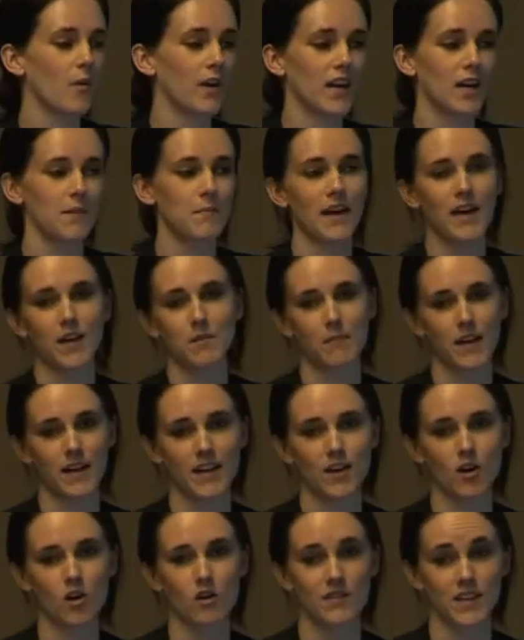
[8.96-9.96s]
we're going to make
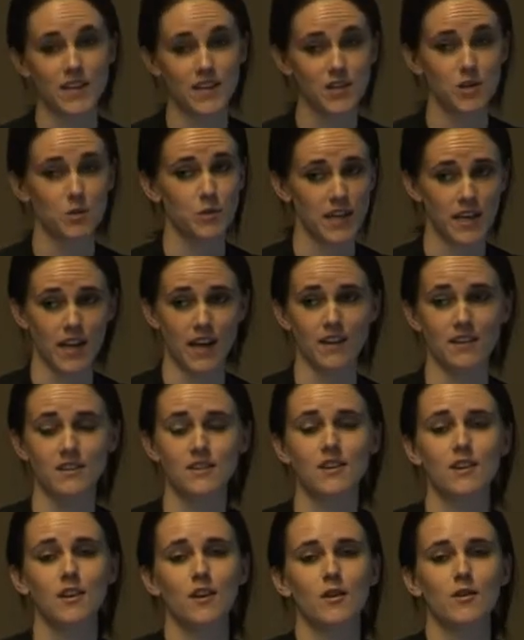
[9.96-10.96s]
money over Easter weekend.
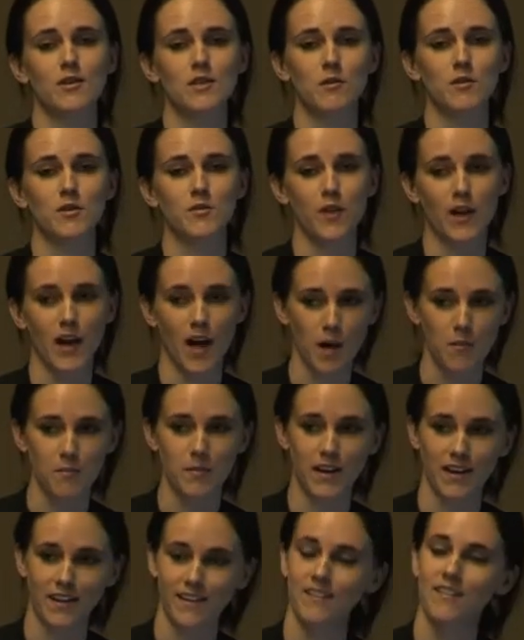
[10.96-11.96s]
So it was very
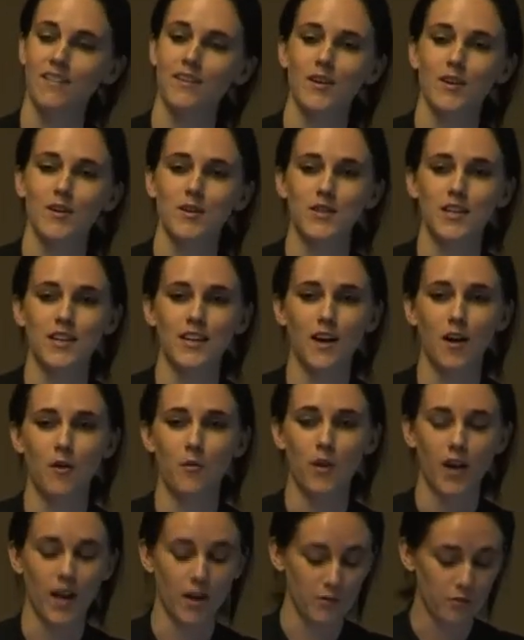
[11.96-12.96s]
humbling to hear
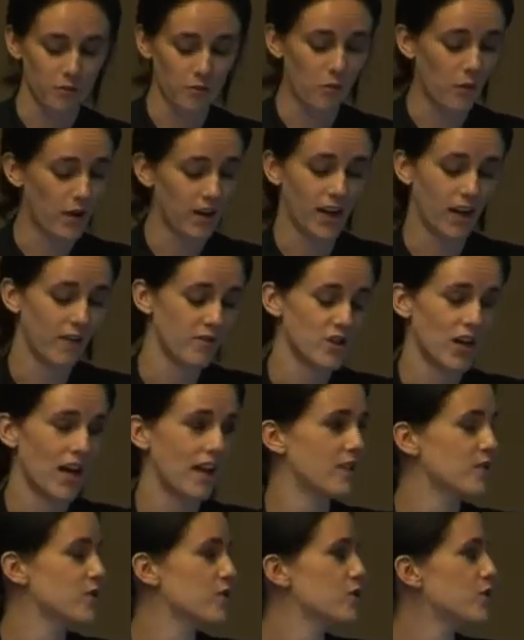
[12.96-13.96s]
what kind of
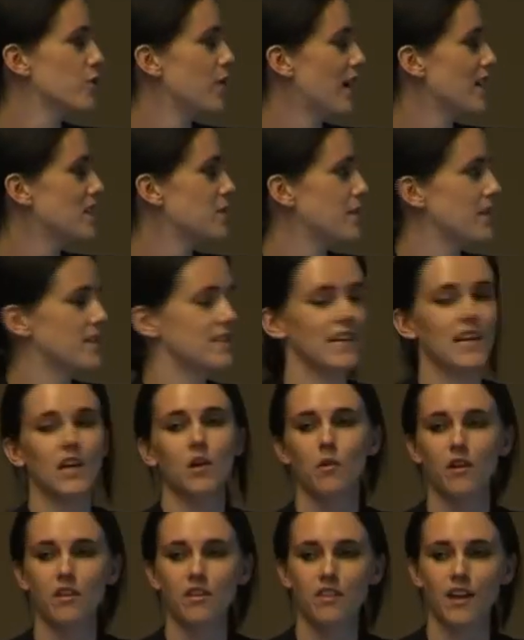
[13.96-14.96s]
challenges you guys have been dealing
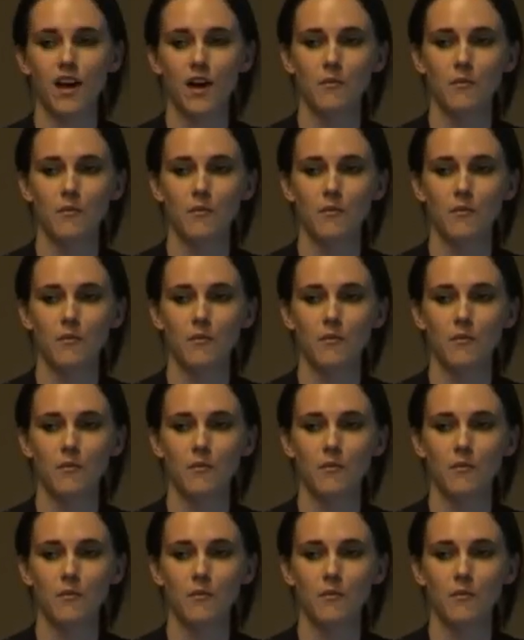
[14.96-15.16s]
with.